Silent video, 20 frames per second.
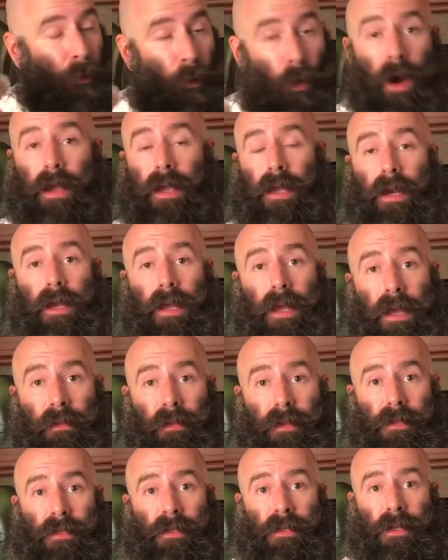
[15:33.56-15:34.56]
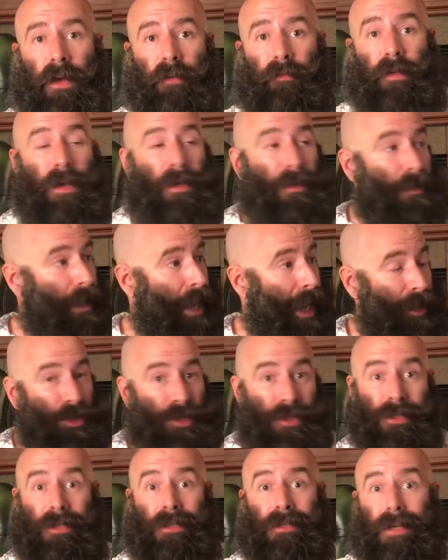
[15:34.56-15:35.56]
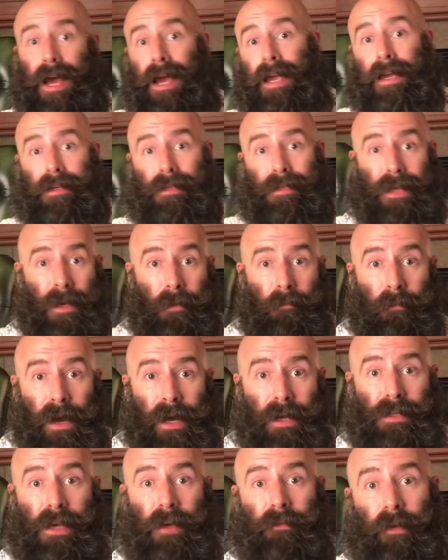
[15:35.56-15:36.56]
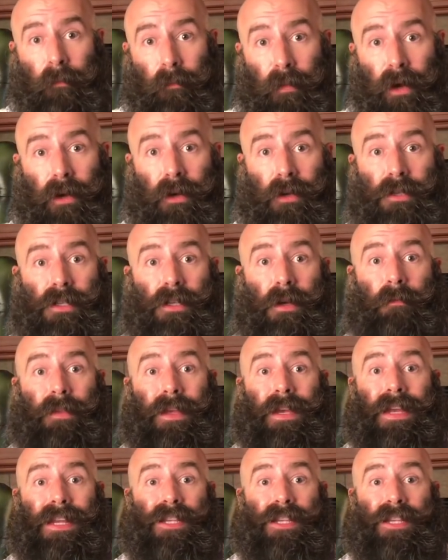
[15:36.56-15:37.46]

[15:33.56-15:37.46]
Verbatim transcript: I want you to get this stuff. And it's not just because I get 10 bucks off a book or something.